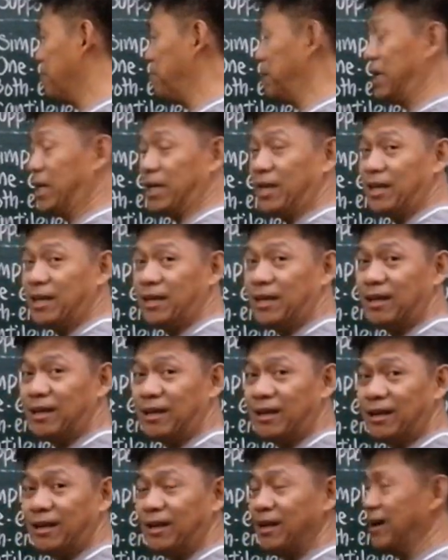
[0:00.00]
B.
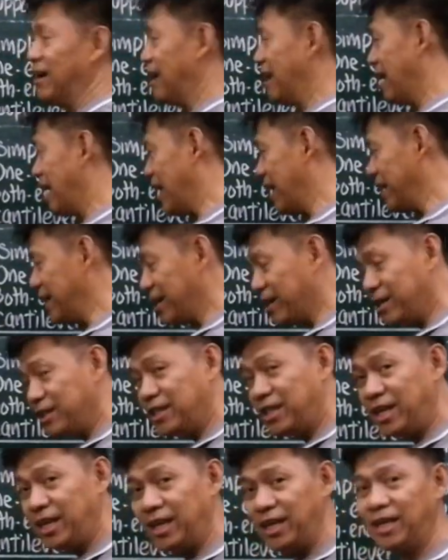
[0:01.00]
Higher
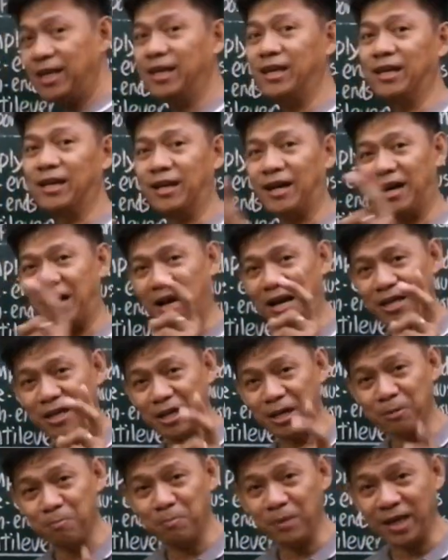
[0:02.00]
D,
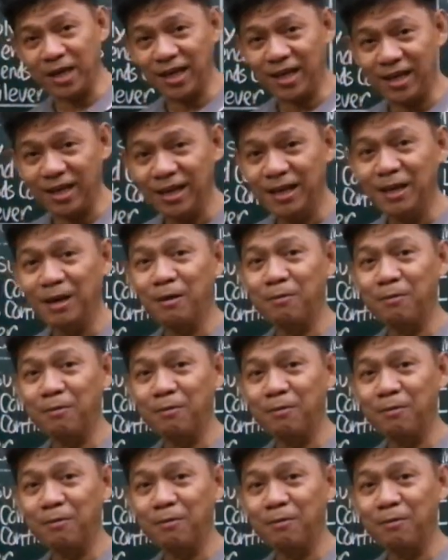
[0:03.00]
higher B,